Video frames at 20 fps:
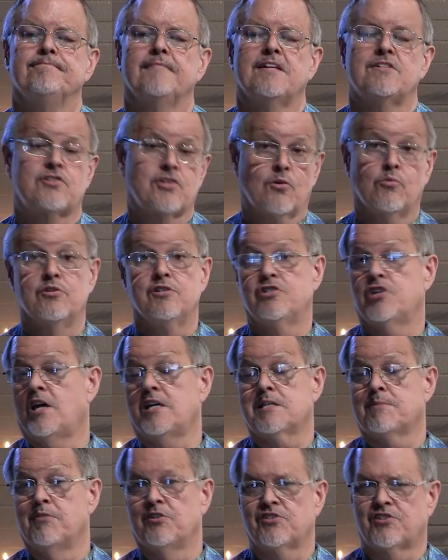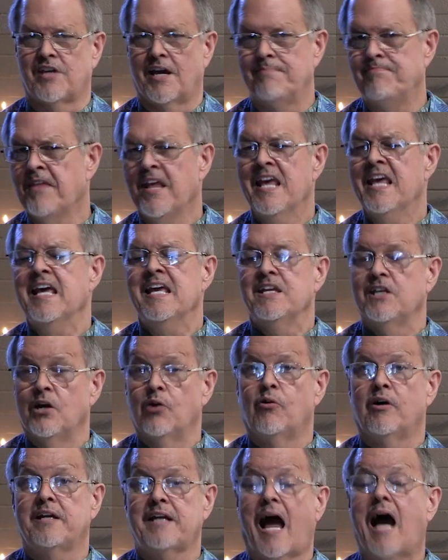And so when Jezebel said, "You know
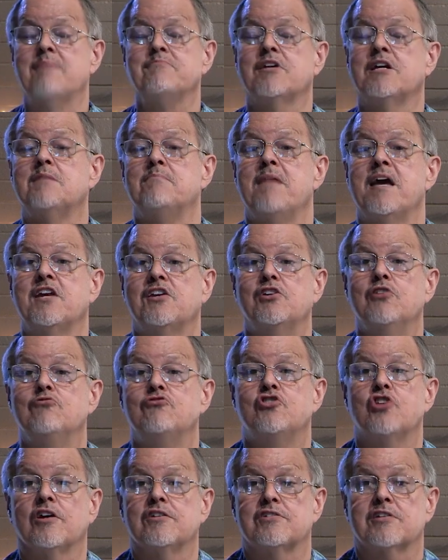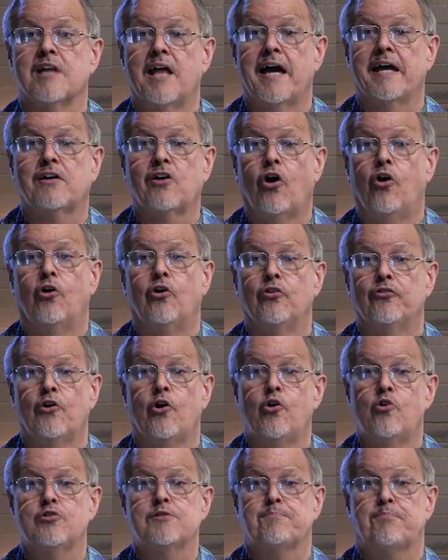what, I'm going to make you just like all
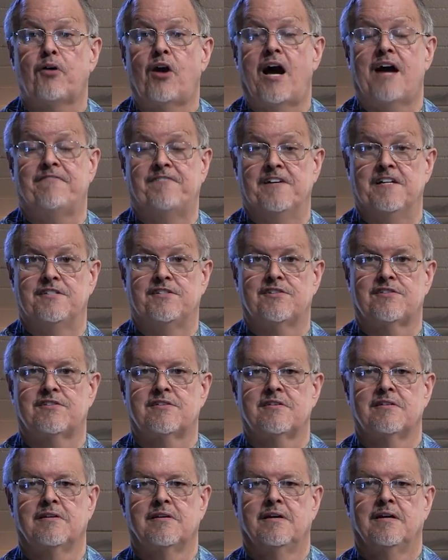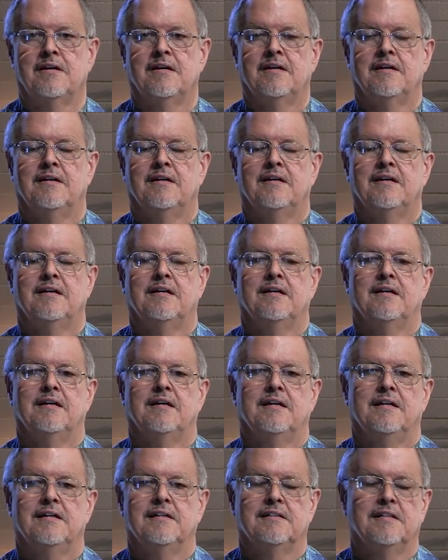those prophets,"
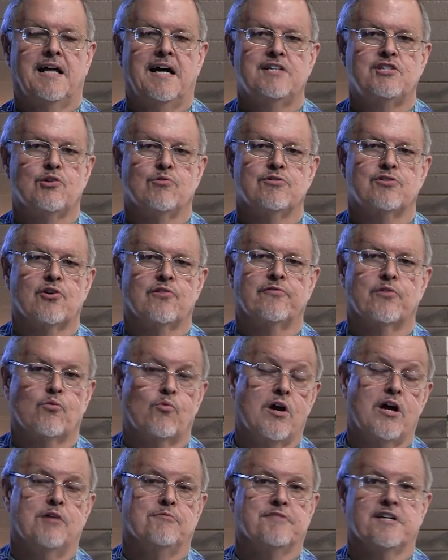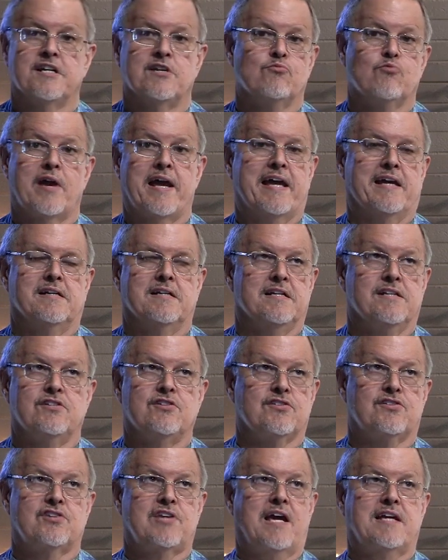Elijah was overwhelmed and he ran and he
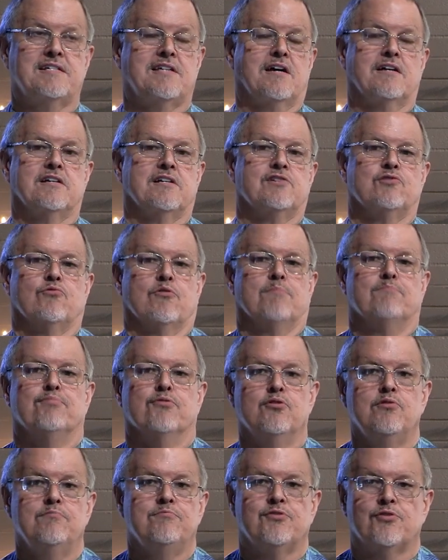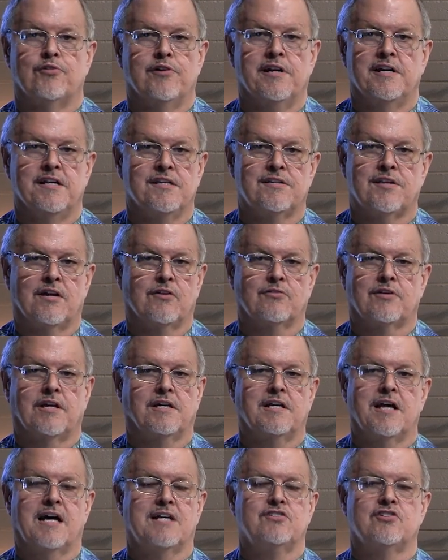just sat down under a broom tree and he said, "Okay,
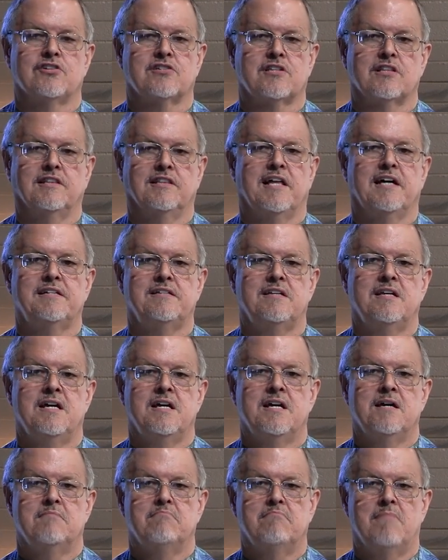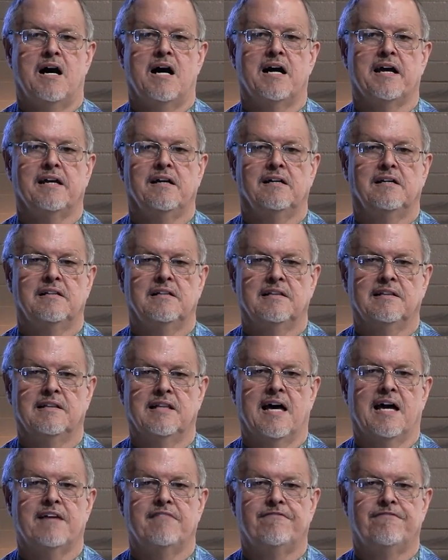God, just let my
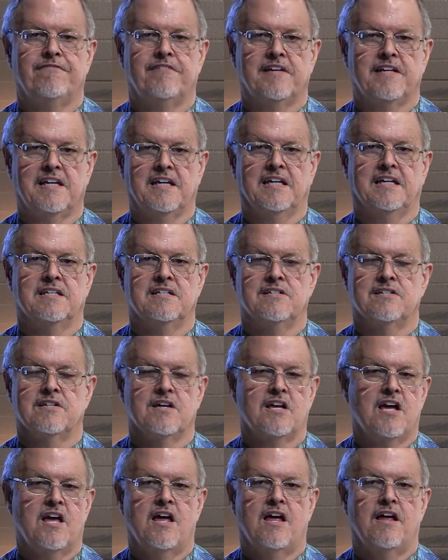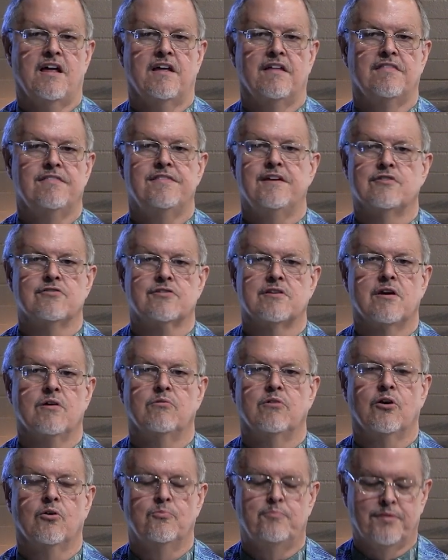life end. There's no
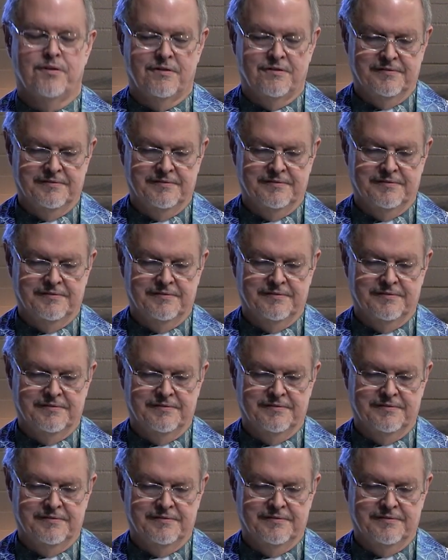hope."